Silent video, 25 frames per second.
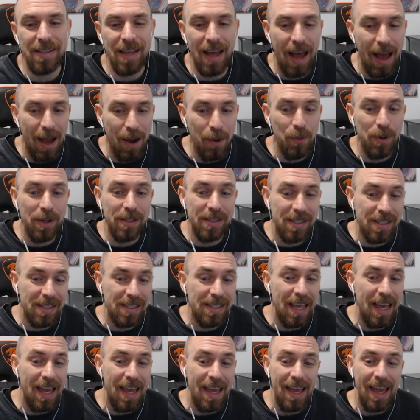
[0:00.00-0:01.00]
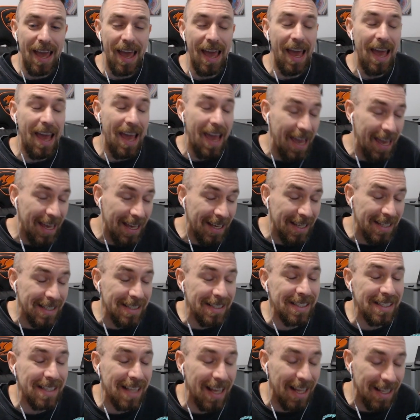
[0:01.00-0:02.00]
I would say
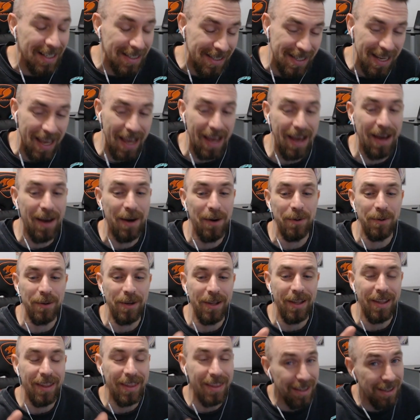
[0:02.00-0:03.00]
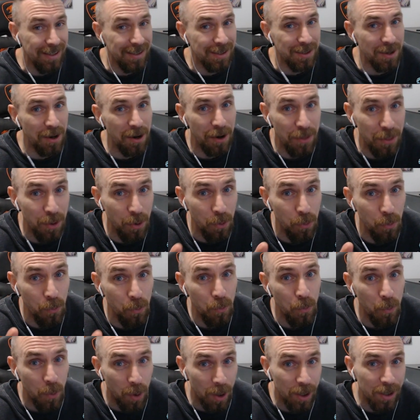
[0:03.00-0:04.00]
hands down, these are the
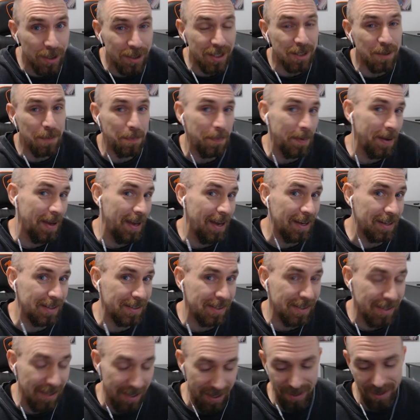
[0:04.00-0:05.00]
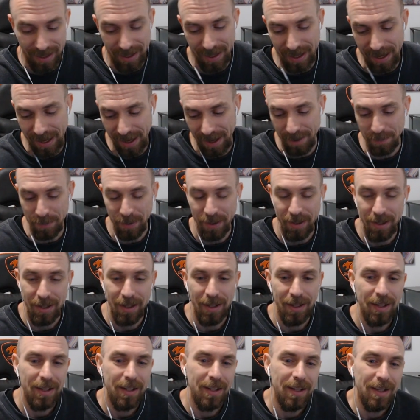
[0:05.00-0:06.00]
worst packs in the game.
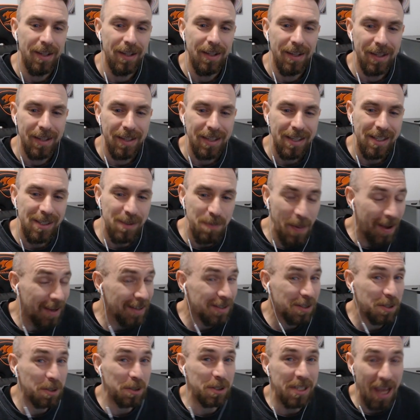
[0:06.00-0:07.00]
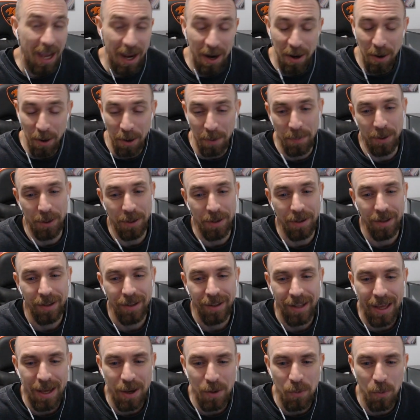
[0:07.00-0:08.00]
These packs are terrible.
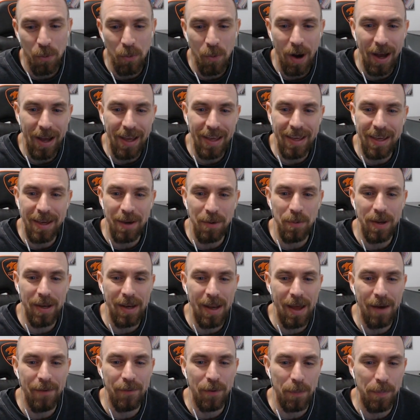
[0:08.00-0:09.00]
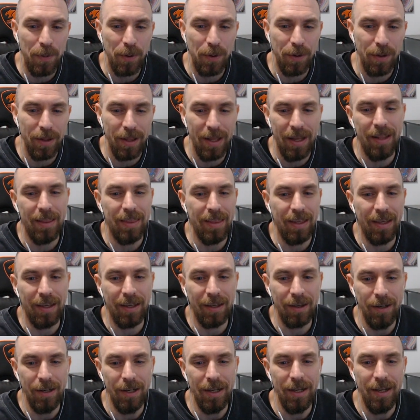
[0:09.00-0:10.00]
Like, why can we never pull anything
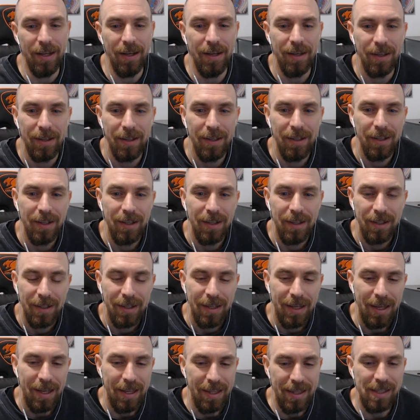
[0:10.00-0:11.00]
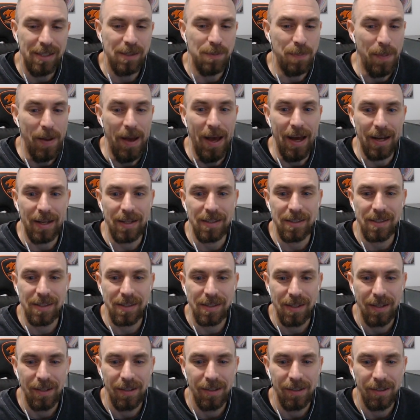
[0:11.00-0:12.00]
good in these packs?
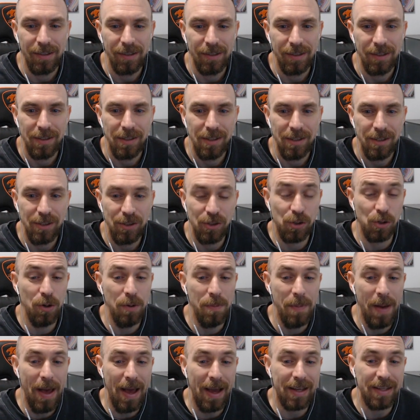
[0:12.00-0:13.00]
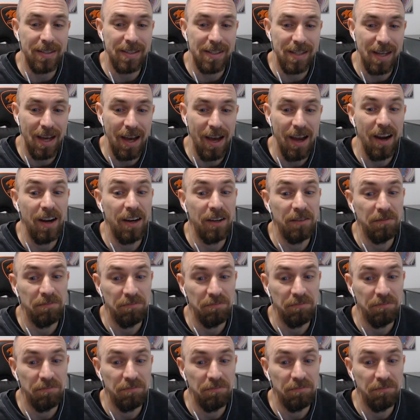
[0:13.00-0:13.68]
Drew McIntyre.